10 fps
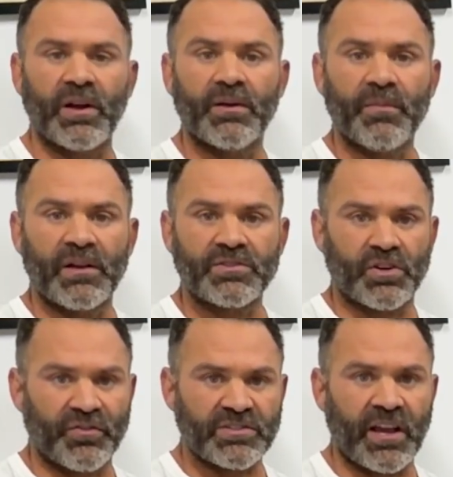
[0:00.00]
a
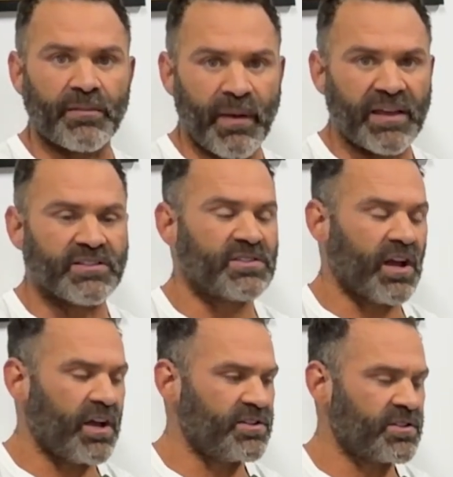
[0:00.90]
service like Mays
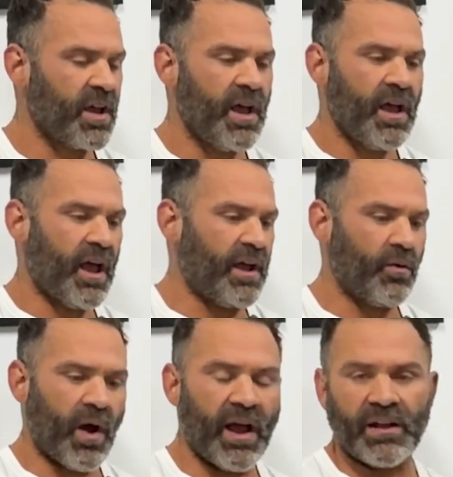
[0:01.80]
does
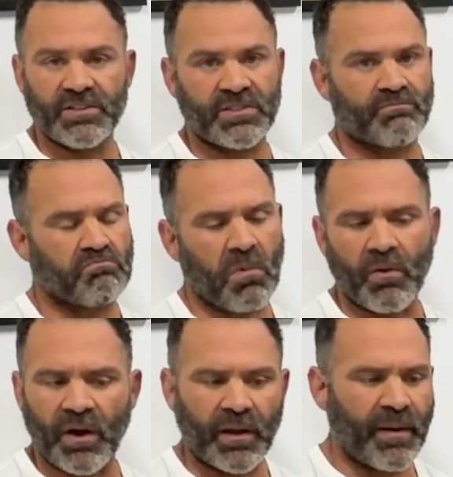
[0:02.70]
and why
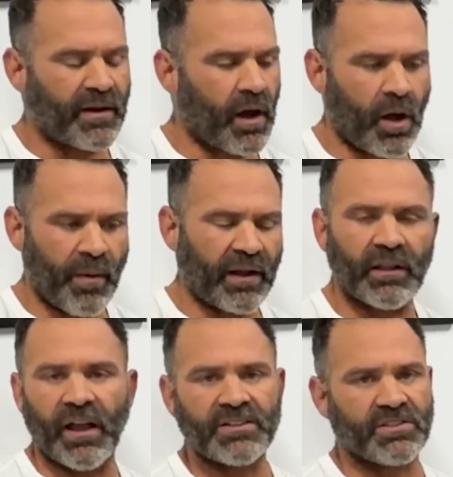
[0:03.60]
I recommend all my
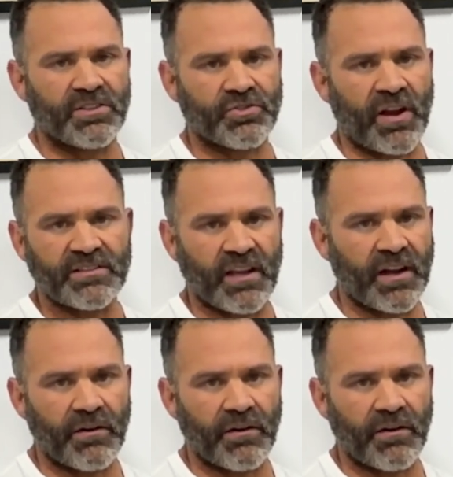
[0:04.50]
clients in the tri-state